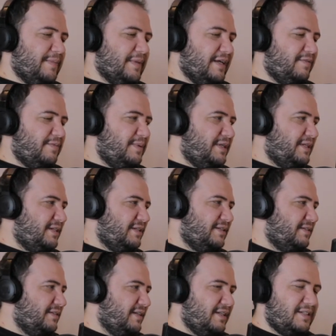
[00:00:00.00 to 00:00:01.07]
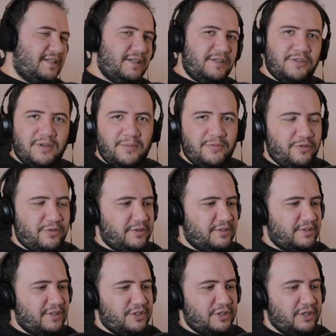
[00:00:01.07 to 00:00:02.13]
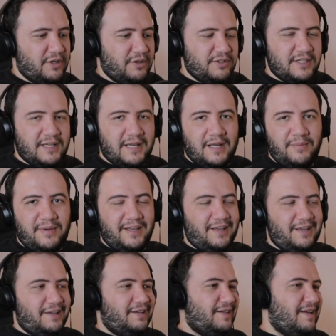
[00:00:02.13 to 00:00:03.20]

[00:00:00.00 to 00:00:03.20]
I've been listening to him for such a long time, and